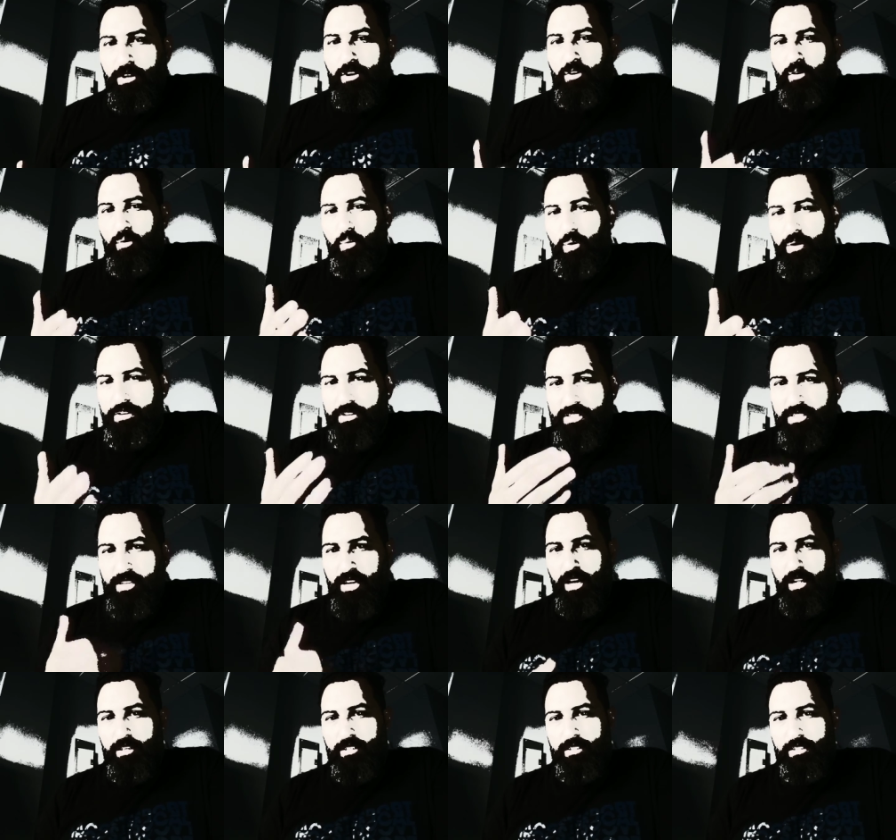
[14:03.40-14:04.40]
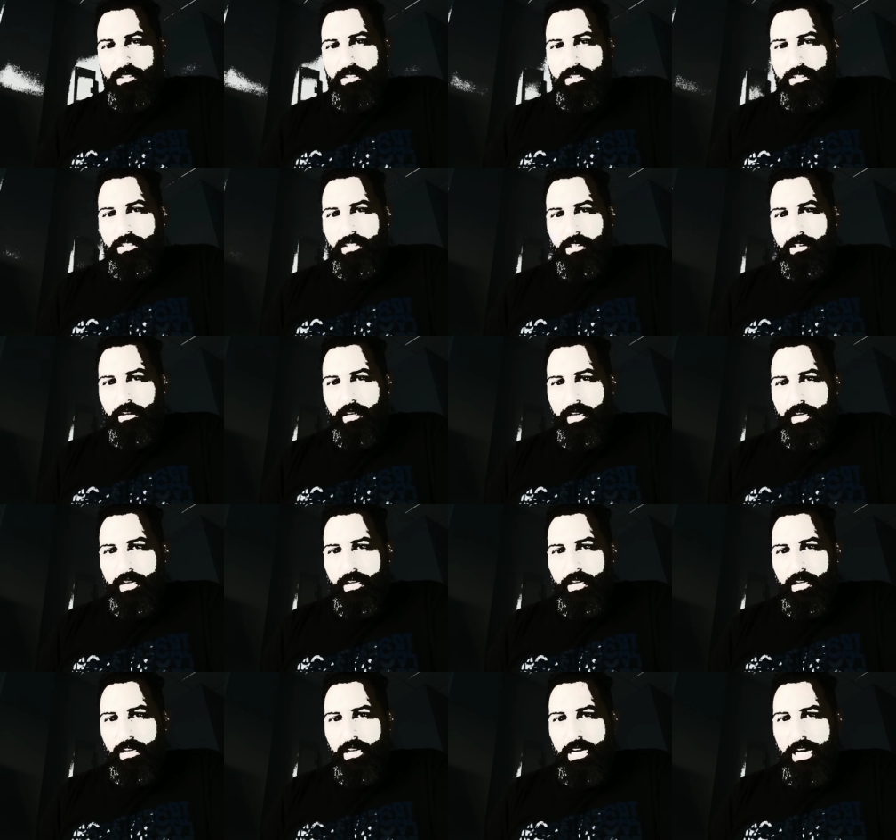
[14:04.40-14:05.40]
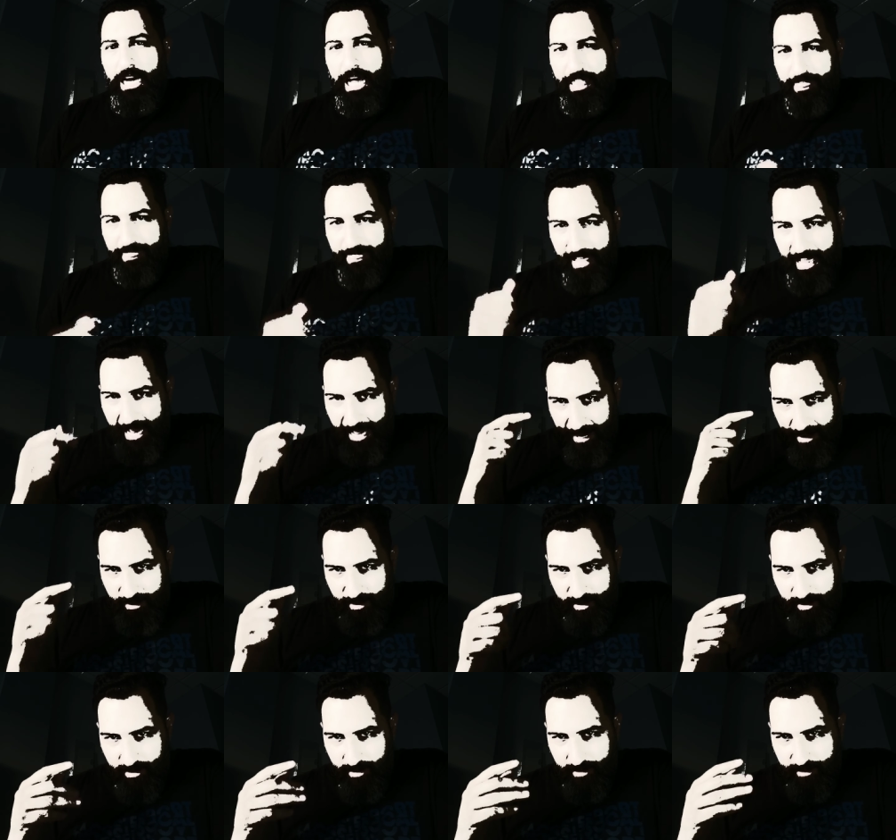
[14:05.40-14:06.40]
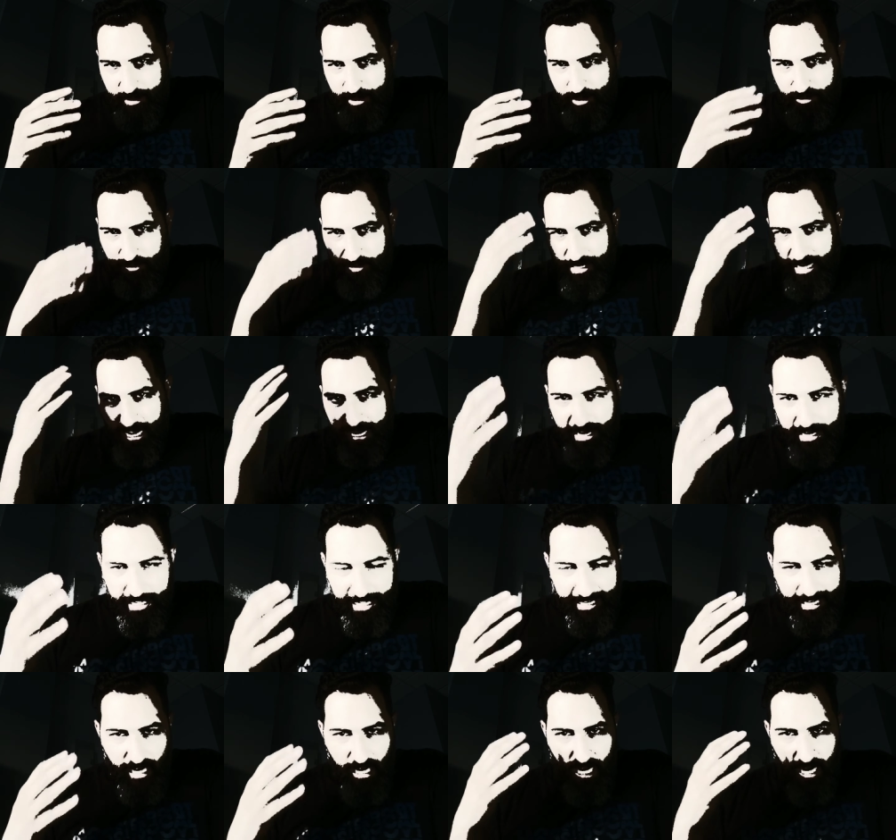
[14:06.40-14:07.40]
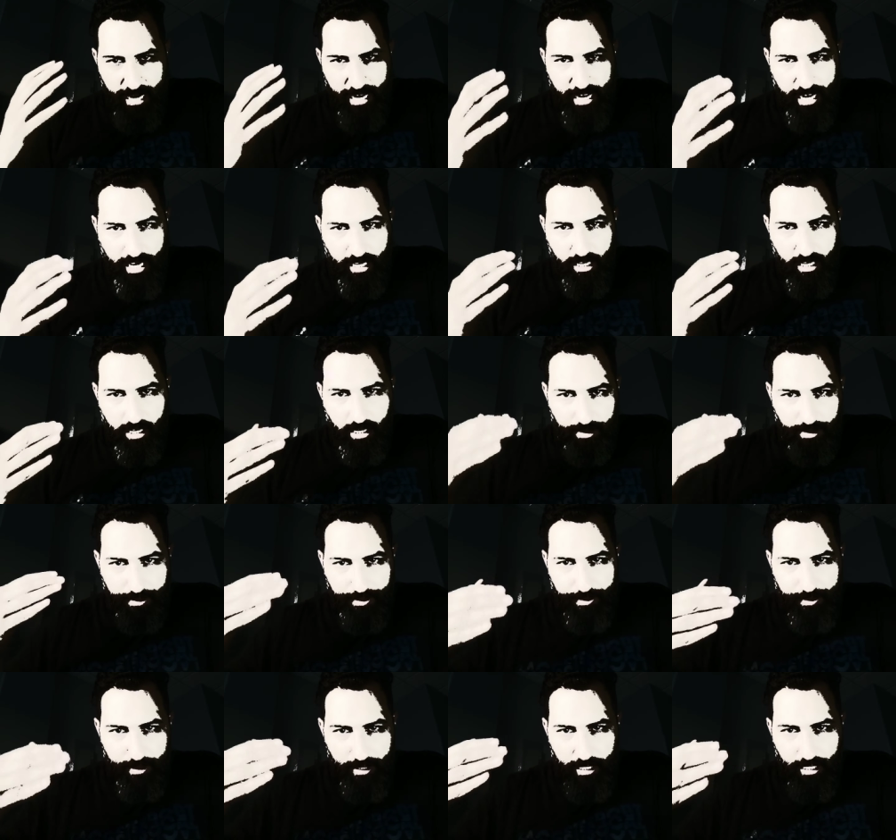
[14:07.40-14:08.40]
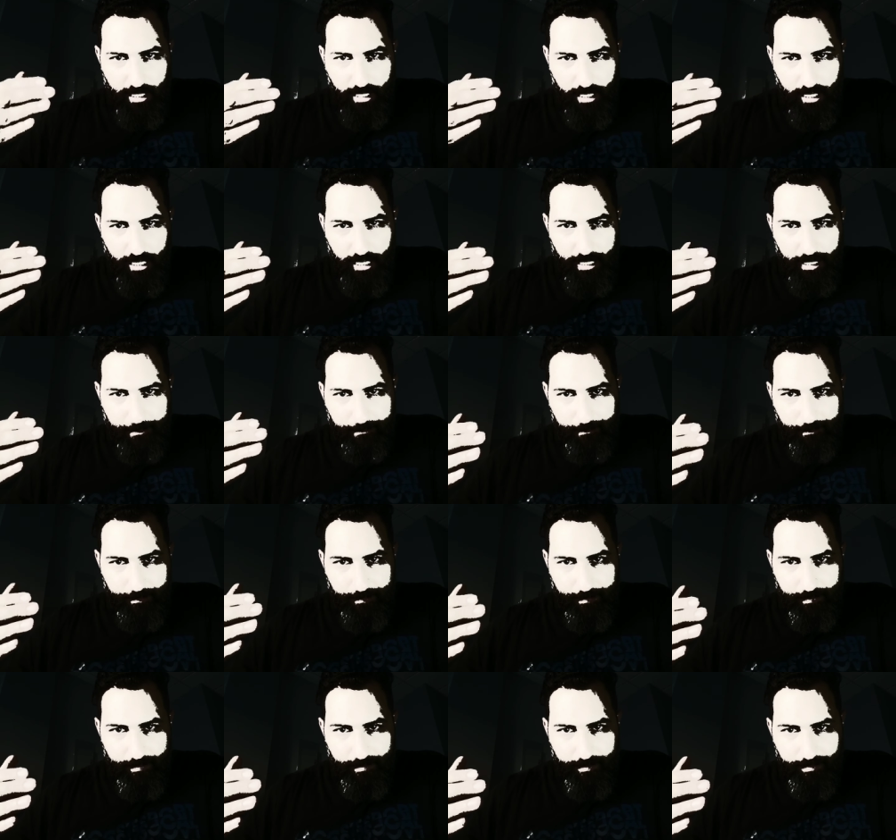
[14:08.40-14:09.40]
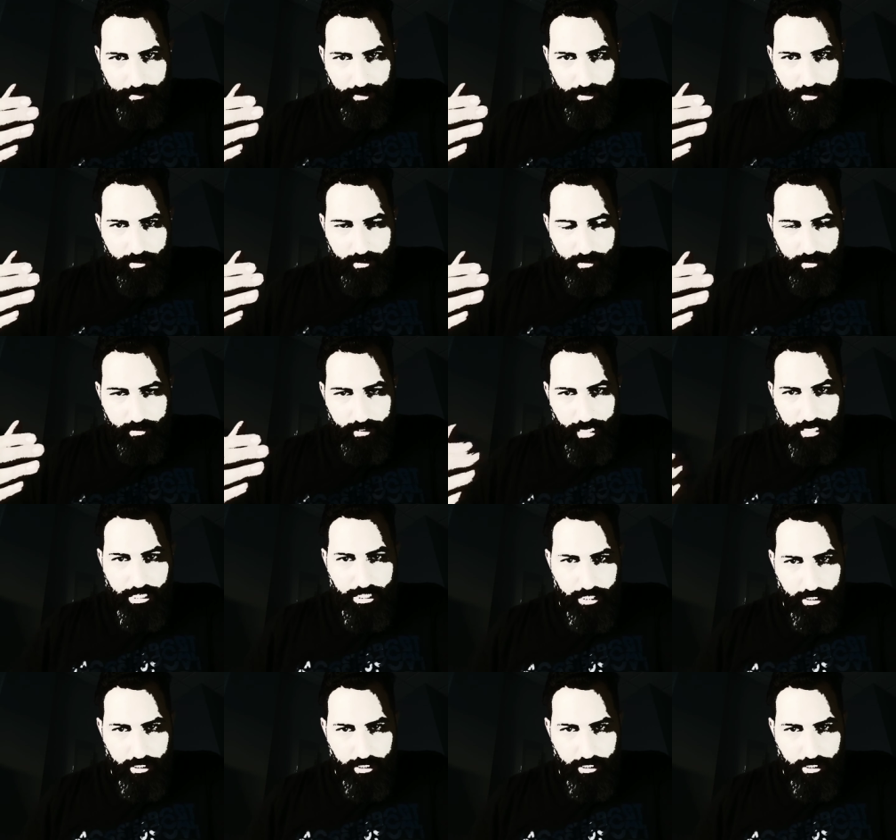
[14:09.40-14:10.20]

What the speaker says: were the scholars, right? And that created like a high IQ nation,